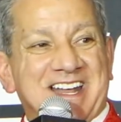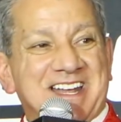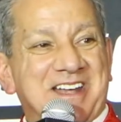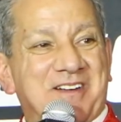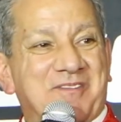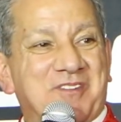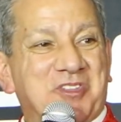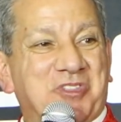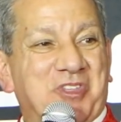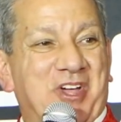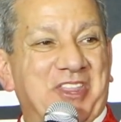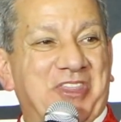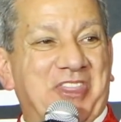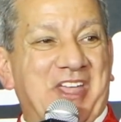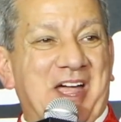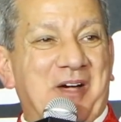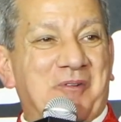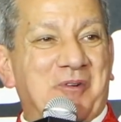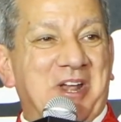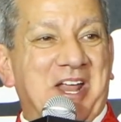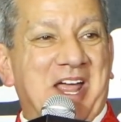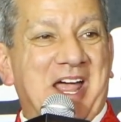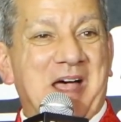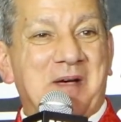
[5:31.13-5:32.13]
I never thought
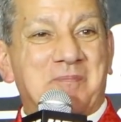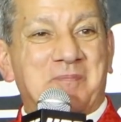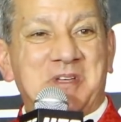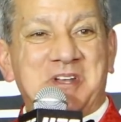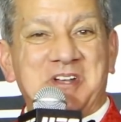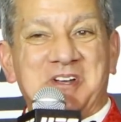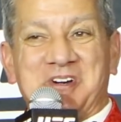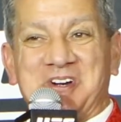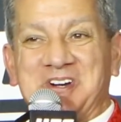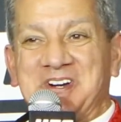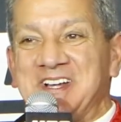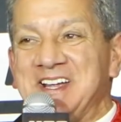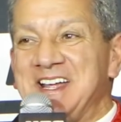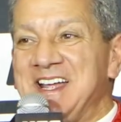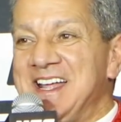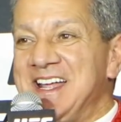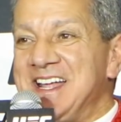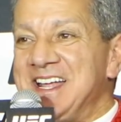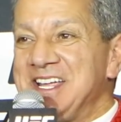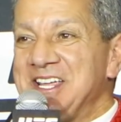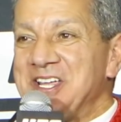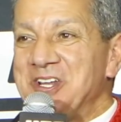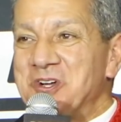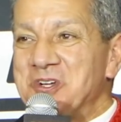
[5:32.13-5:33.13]
that would happen, or,
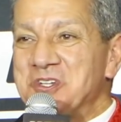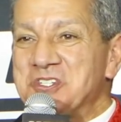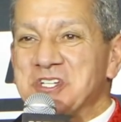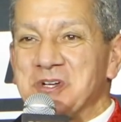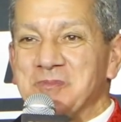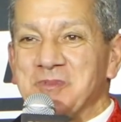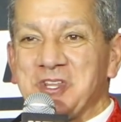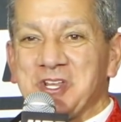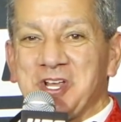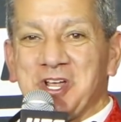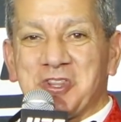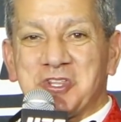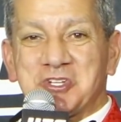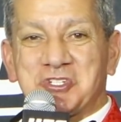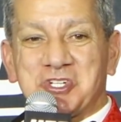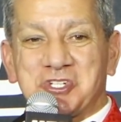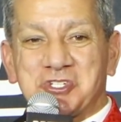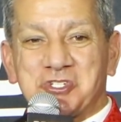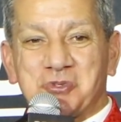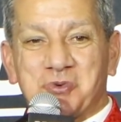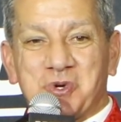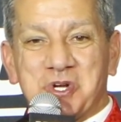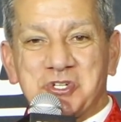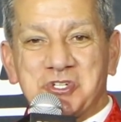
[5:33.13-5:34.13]
you know, some of the other
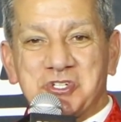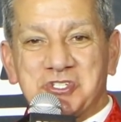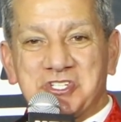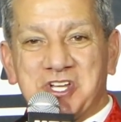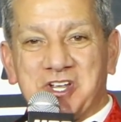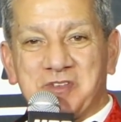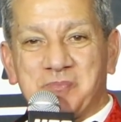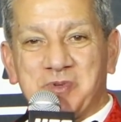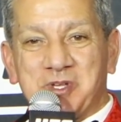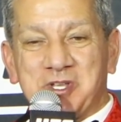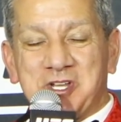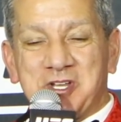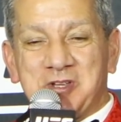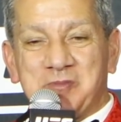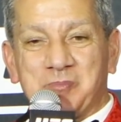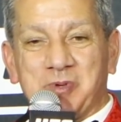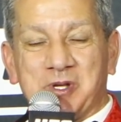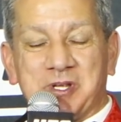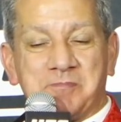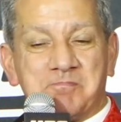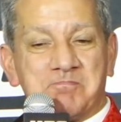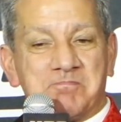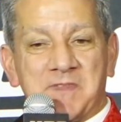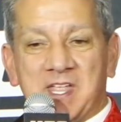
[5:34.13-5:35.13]
situations I've been in,
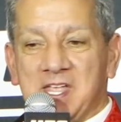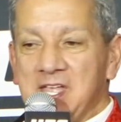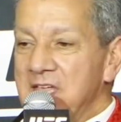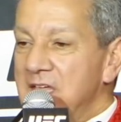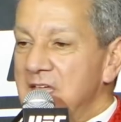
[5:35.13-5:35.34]
but